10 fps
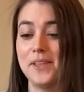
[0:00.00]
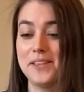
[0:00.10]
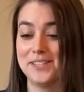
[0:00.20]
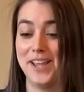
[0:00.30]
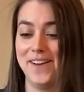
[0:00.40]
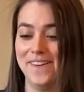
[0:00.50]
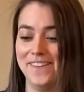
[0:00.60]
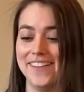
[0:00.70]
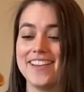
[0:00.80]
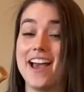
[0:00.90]

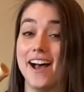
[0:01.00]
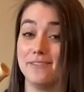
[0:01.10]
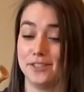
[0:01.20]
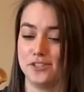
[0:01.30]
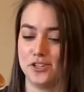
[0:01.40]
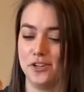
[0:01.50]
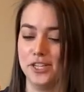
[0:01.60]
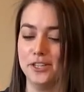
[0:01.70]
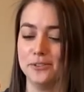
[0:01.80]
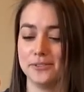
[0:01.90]
So I'm gonna show
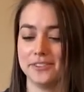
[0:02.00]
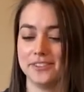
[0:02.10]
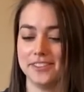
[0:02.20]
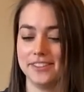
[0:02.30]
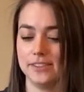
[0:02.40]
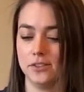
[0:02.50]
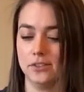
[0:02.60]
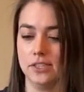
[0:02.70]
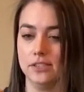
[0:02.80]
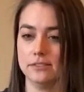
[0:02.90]
you. Hold
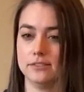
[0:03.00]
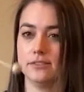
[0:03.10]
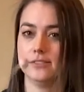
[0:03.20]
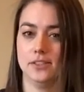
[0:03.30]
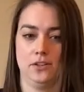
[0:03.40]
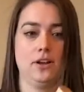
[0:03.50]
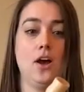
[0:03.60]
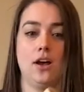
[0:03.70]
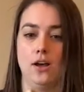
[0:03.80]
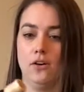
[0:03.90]
on.
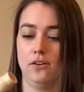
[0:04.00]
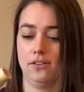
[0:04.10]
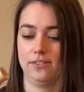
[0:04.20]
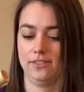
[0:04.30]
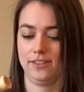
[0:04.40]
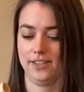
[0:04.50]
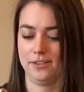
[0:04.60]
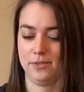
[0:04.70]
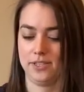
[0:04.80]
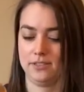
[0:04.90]
Oh, it
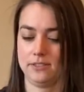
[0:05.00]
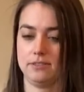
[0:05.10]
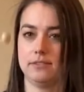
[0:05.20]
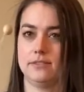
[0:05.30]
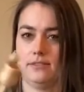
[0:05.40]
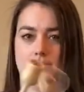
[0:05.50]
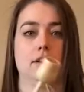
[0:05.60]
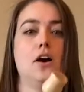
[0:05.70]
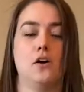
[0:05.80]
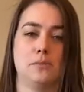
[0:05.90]
was
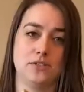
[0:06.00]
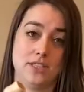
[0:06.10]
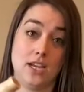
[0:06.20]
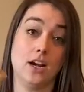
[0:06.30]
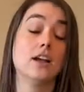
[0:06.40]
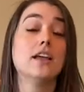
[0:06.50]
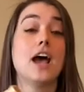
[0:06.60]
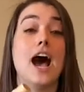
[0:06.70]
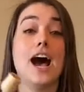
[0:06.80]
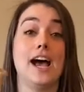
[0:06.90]
almost there.
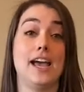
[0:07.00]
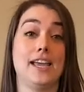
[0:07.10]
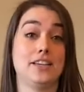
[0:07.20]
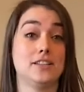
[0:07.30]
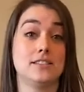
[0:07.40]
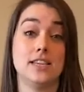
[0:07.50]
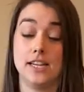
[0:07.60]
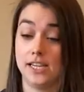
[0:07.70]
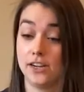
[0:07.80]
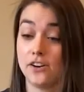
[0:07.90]
I could sit
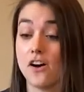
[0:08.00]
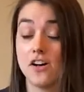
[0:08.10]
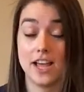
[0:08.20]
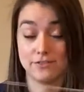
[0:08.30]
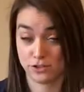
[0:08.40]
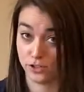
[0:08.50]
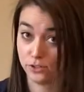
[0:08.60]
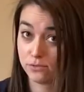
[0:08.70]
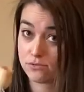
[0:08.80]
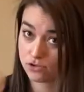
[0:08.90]
here all
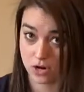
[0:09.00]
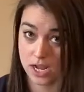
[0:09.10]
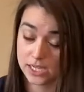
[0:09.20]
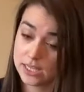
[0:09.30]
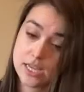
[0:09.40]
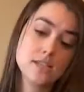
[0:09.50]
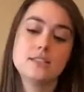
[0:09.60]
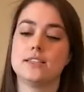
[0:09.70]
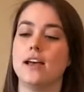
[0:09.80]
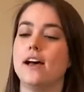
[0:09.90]
afternoon trying
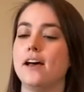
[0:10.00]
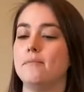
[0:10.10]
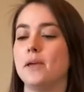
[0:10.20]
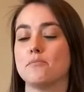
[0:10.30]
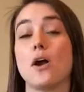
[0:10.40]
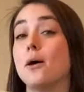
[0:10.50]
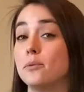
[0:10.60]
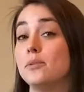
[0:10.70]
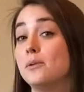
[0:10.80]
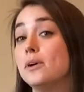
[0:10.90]
this and
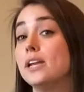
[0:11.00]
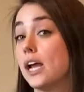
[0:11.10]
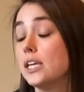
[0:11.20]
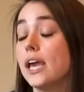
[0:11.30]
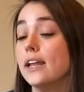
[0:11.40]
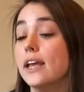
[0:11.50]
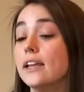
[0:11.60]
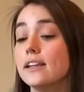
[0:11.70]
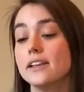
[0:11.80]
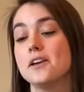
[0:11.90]
probably would not get it.
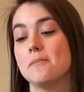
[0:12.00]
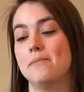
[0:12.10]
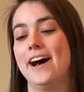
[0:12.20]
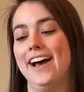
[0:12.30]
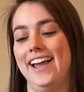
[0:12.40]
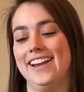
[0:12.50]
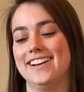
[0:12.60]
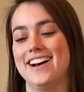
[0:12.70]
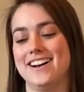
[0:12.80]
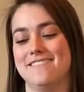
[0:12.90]
But
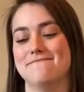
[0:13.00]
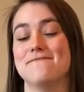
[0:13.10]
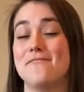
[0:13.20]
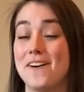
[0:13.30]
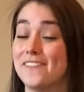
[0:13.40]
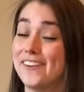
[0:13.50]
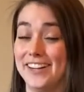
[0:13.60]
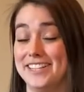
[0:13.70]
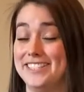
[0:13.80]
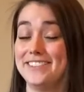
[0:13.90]
what we're
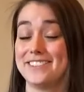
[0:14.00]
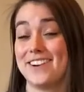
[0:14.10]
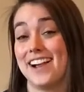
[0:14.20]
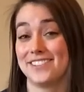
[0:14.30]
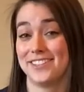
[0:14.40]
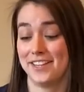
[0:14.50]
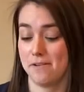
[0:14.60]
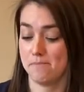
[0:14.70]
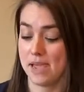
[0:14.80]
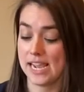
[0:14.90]
gonna do is we're actually
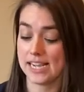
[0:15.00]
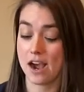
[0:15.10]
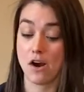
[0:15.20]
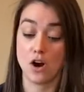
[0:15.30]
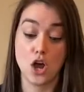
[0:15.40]
gonna make our